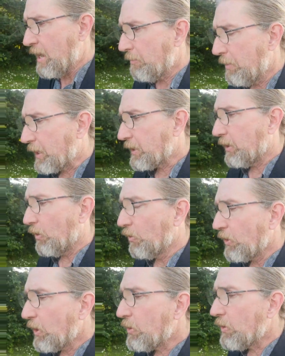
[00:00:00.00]
But
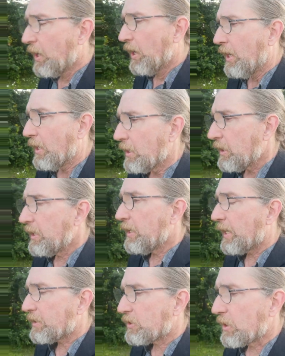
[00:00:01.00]
although in
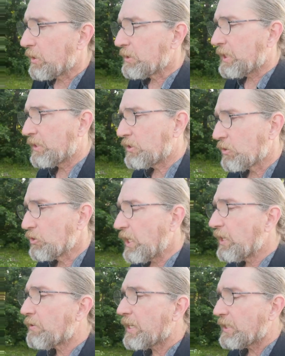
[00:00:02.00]
that circumstance you're
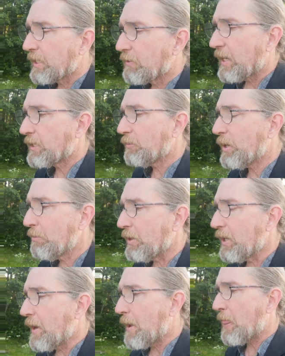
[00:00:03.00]
generating a random
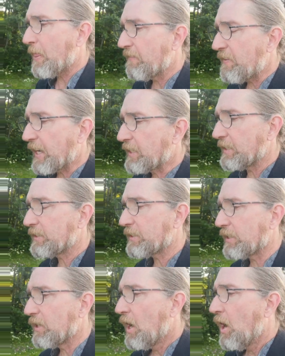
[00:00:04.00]
number, the fact is
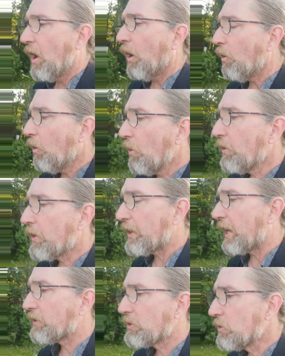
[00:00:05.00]
that all the
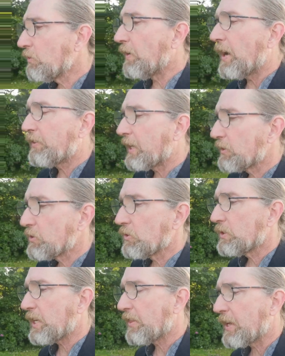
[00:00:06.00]
1,000 or 5,000 or
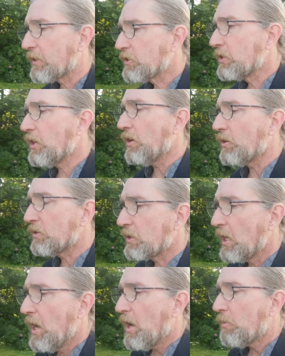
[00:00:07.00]
10,000 nodes
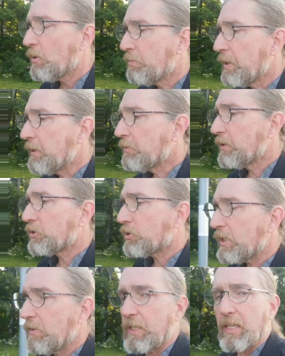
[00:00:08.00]
would be
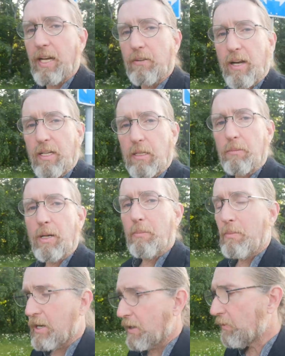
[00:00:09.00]
retrieving that random
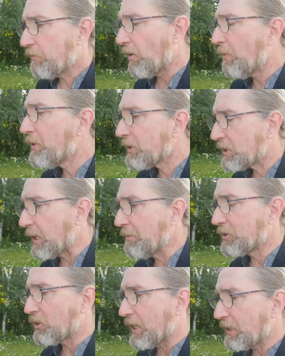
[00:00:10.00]
number from the same
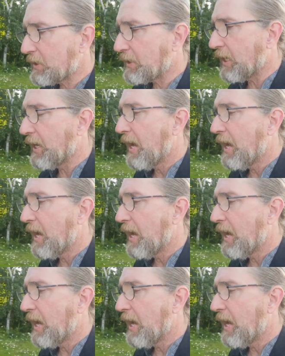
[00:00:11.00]
address